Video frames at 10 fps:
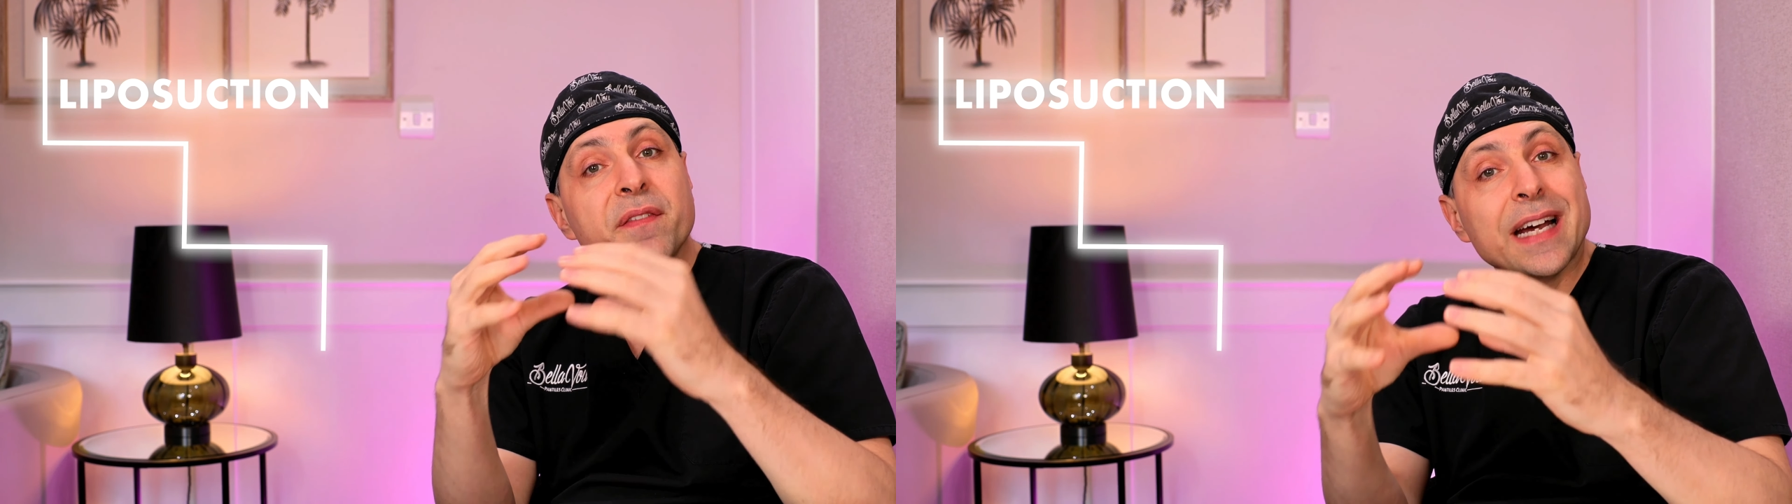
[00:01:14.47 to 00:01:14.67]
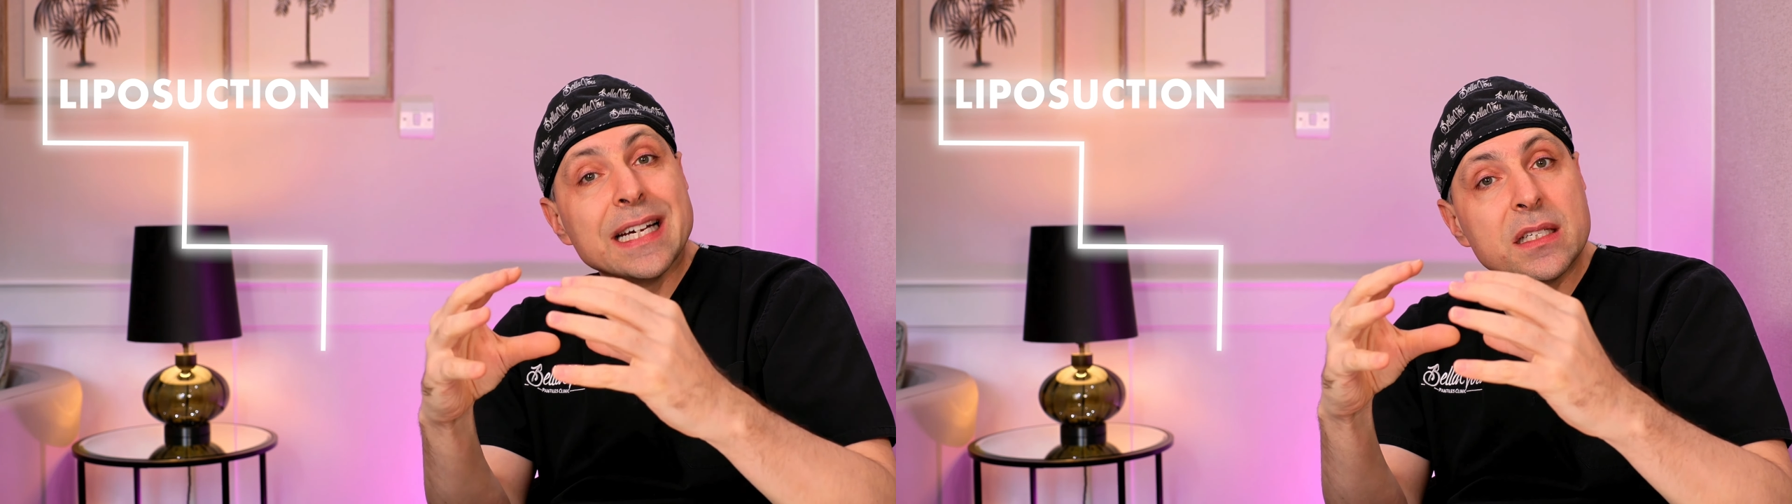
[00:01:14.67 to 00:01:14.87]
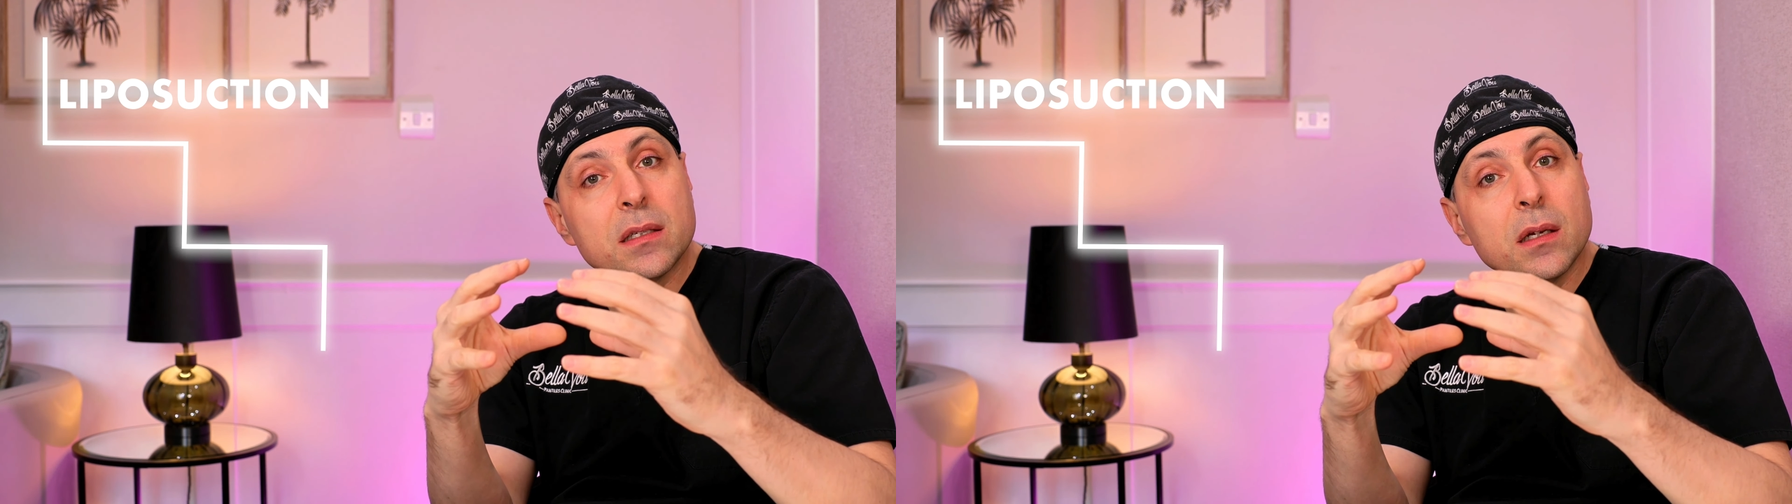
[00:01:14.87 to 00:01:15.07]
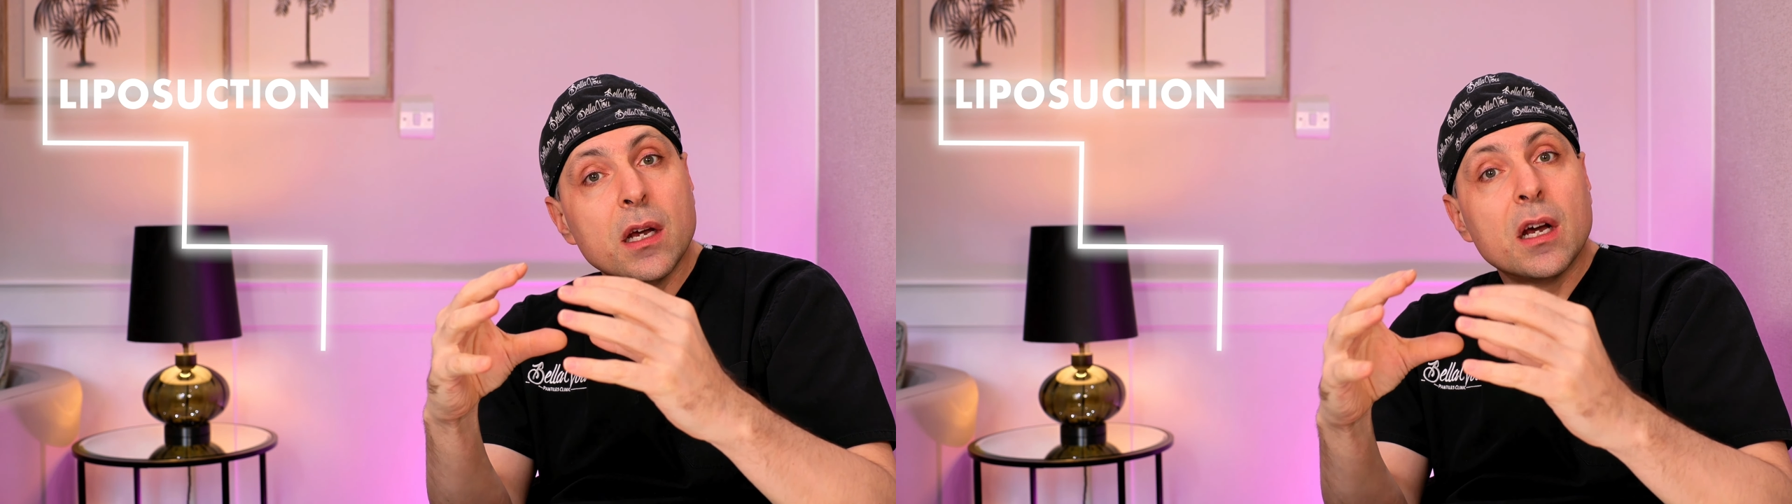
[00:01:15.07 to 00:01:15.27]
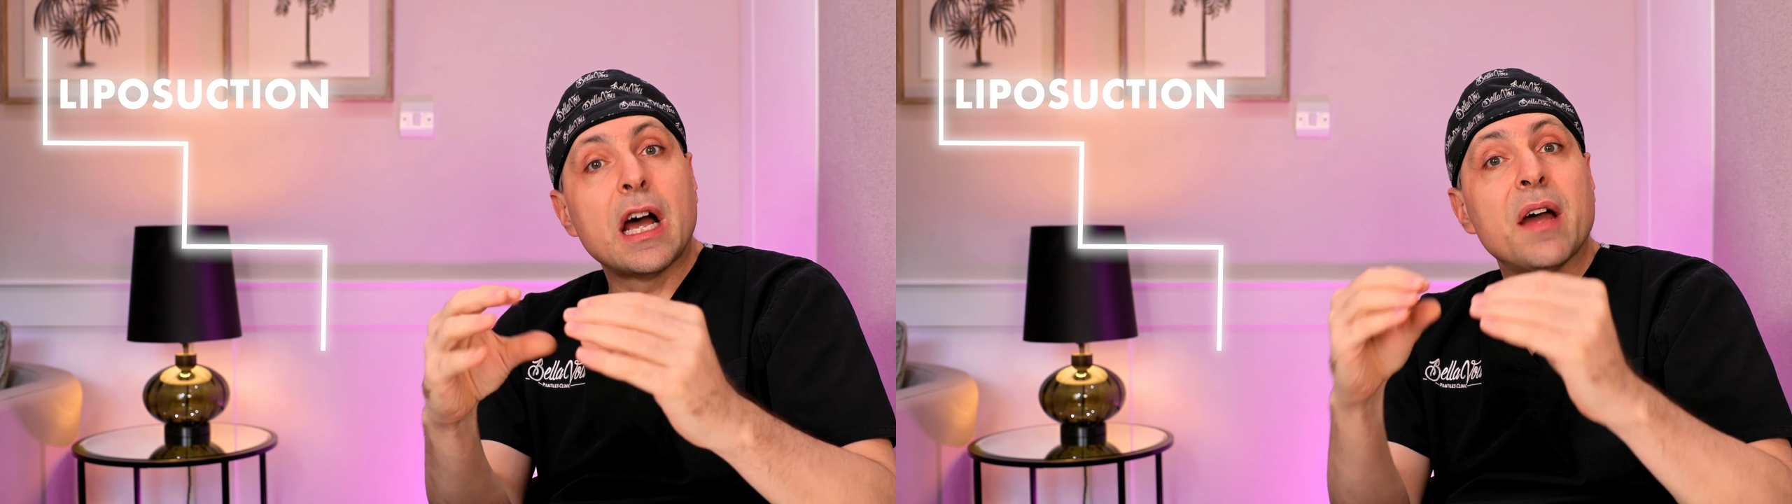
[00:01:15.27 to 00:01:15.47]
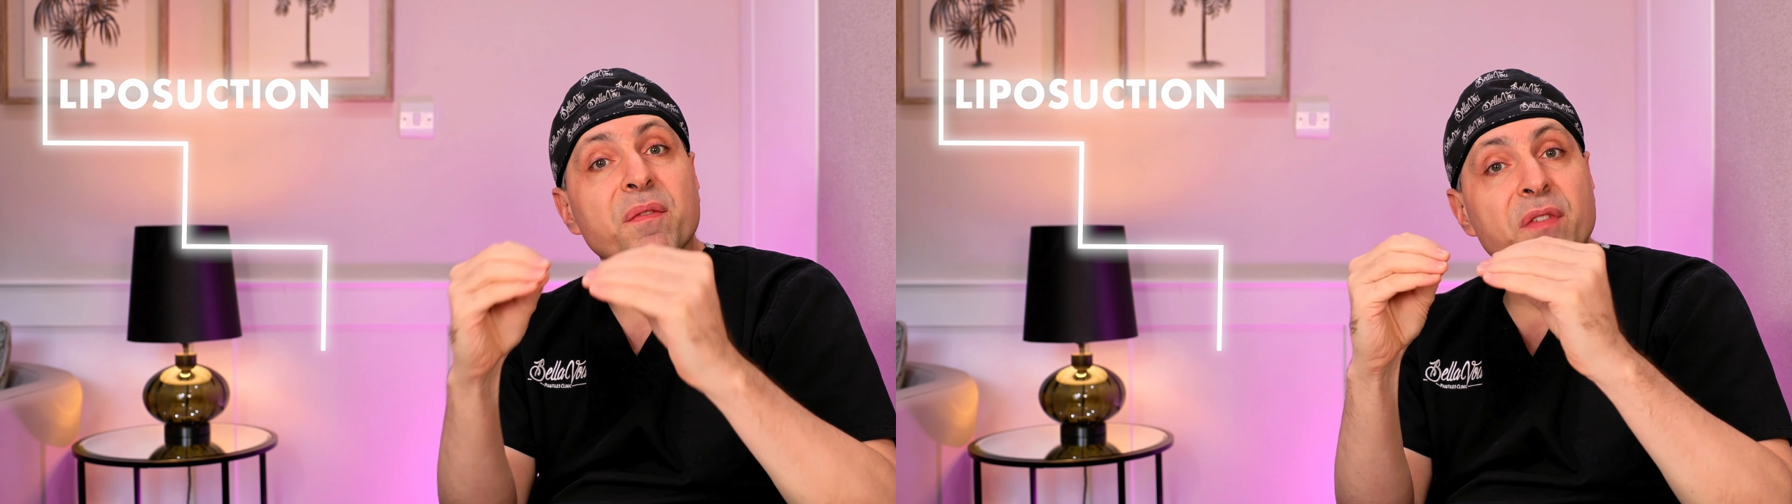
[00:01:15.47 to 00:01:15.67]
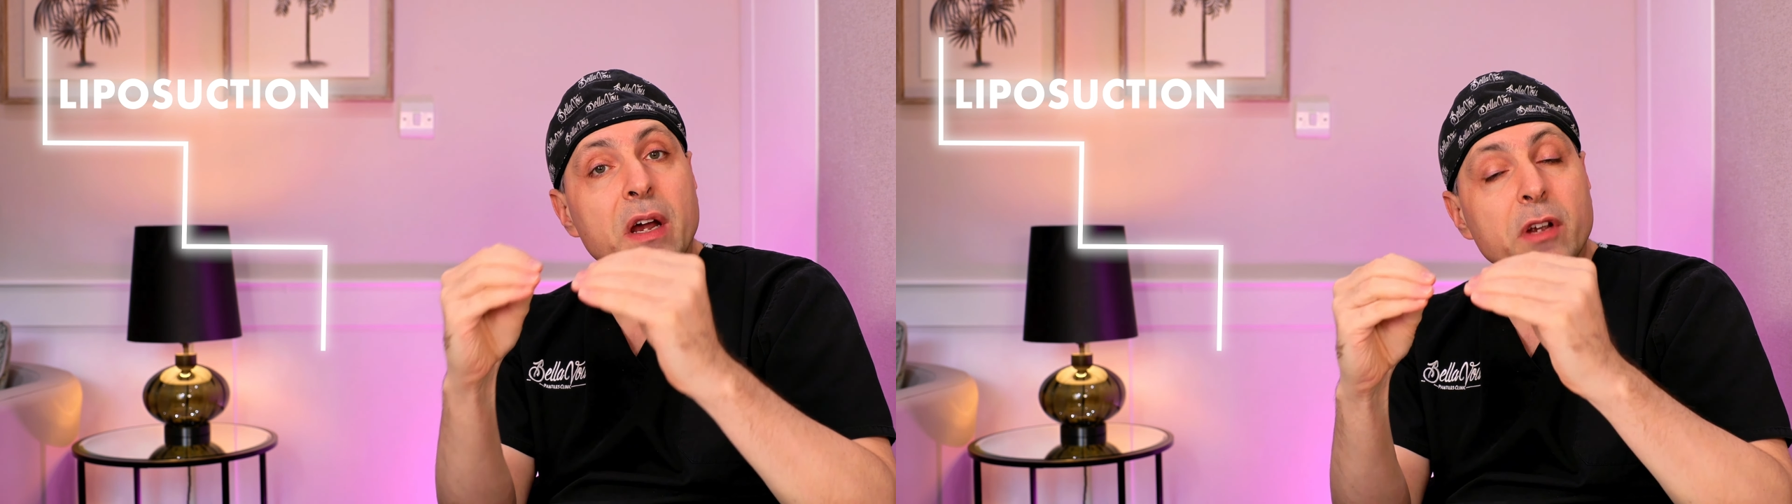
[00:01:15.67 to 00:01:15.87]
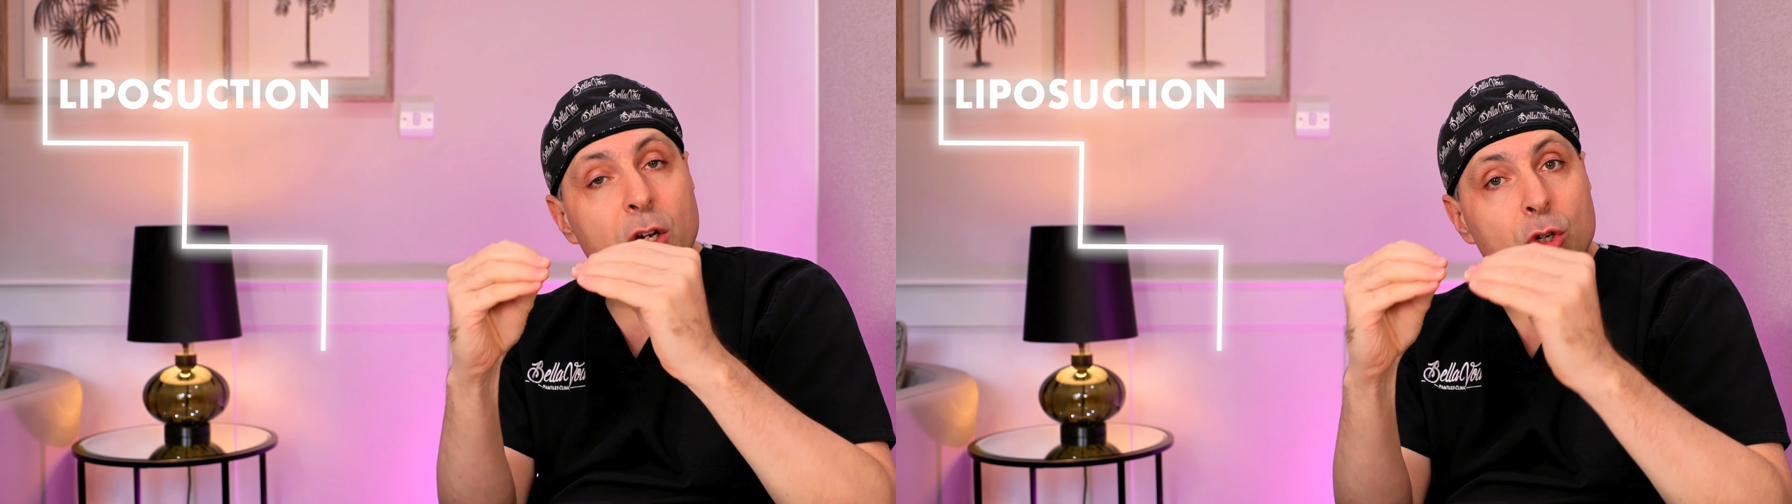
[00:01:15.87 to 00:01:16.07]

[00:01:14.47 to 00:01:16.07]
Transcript: fat, a very